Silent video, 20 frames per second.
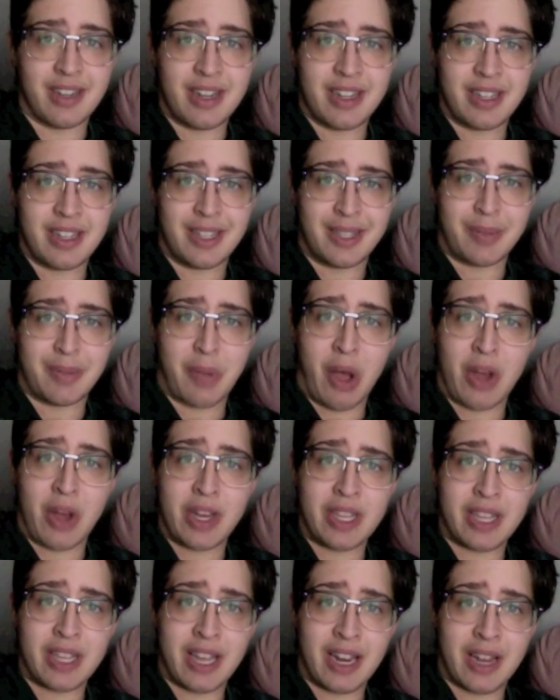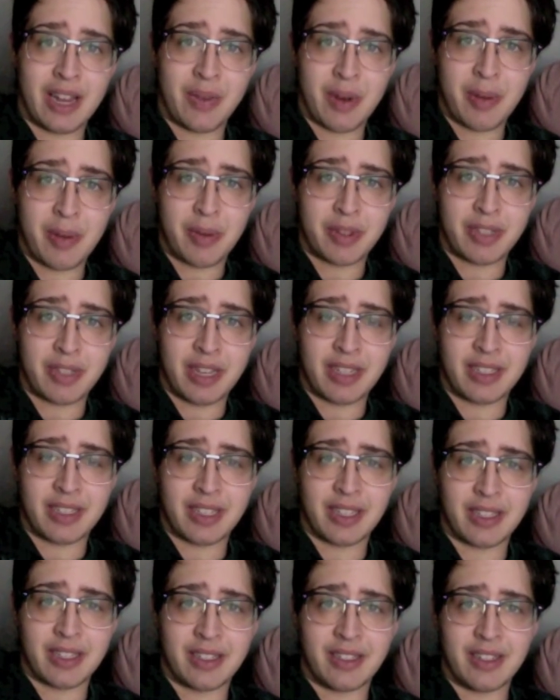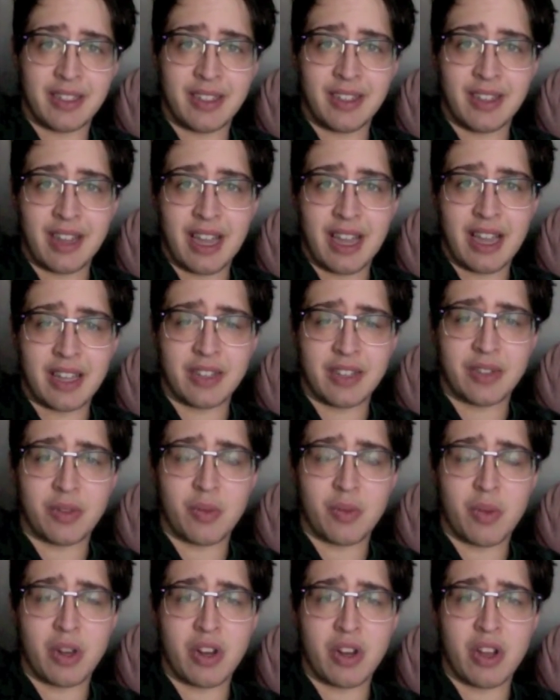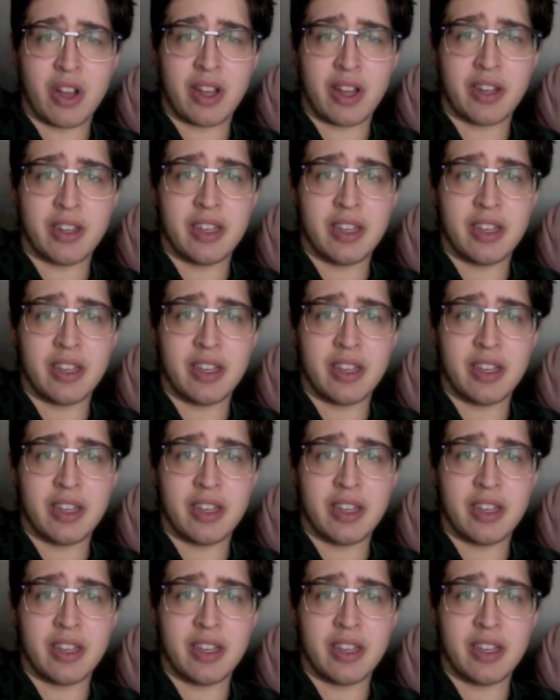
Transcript: this body that I represented, and whatnot.